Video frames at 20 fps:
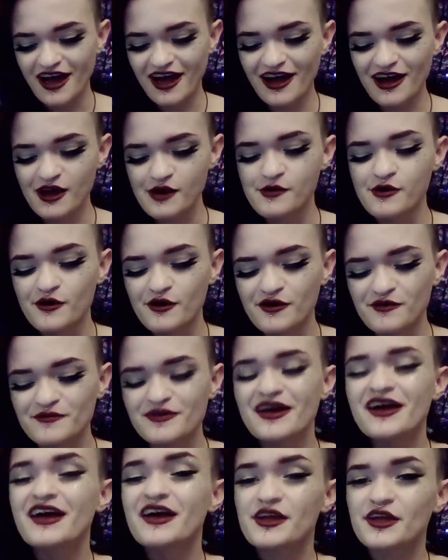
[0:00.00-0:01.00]

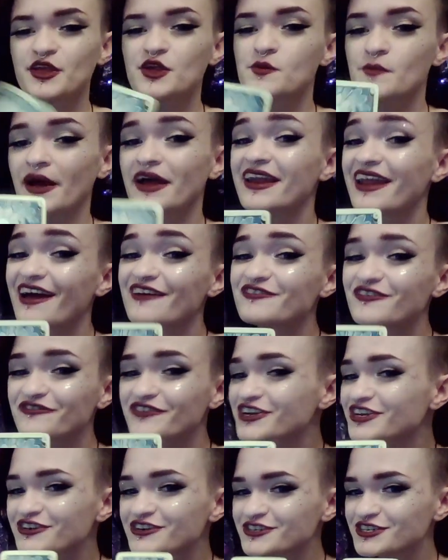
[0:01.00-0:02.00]
Um, you might have your
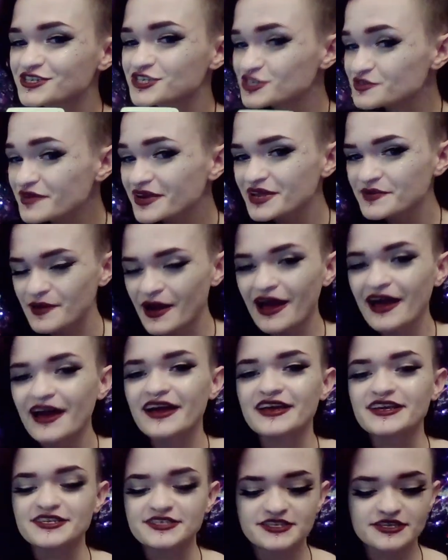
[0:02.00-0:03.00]
fingers in too many
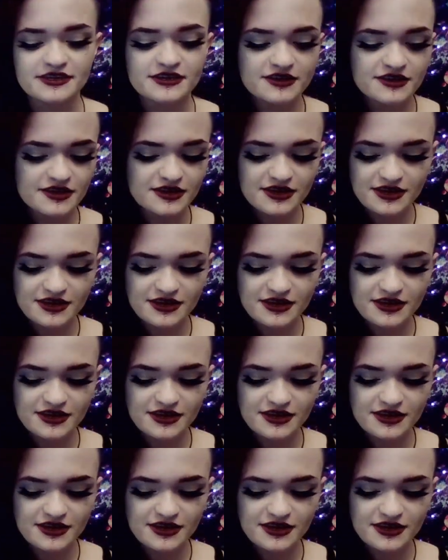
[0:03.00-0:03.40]
pies.